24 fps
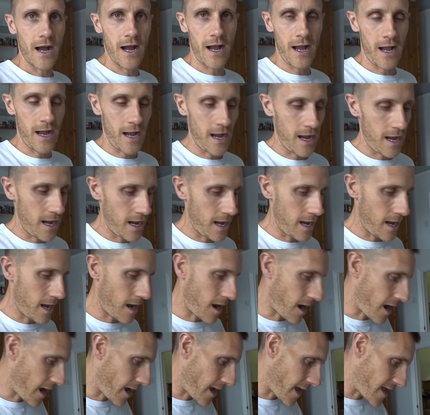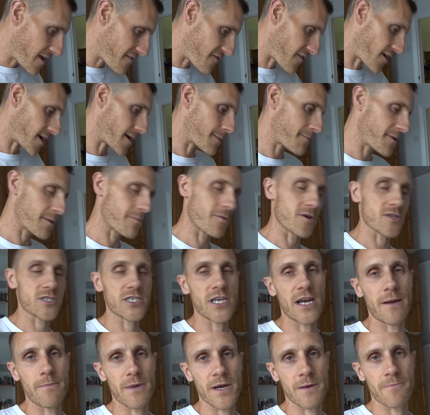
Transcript: If I had a bit more time,